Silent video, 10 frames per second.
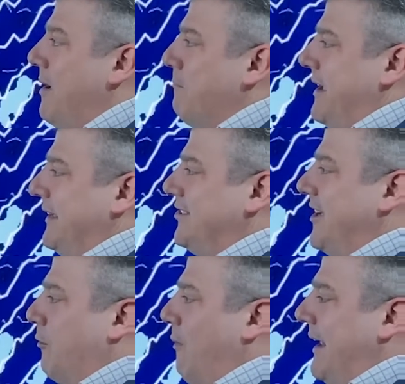but you can see
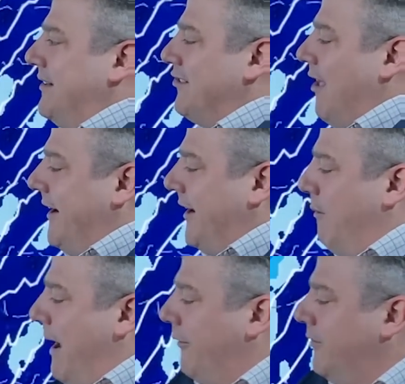the rain sliding
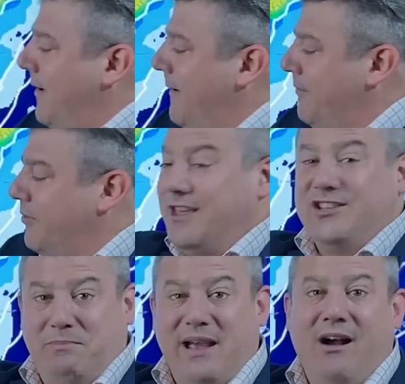around this
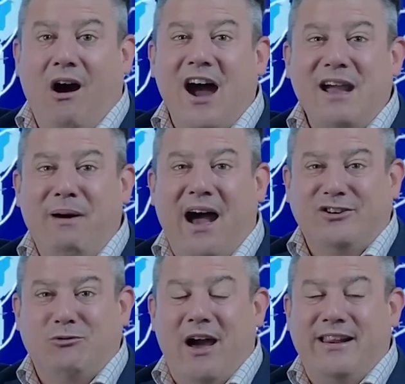big high parked
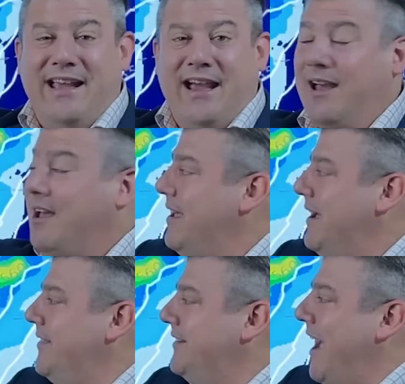right here
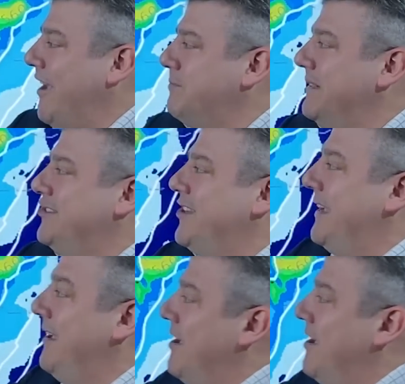in the Tasman Sea.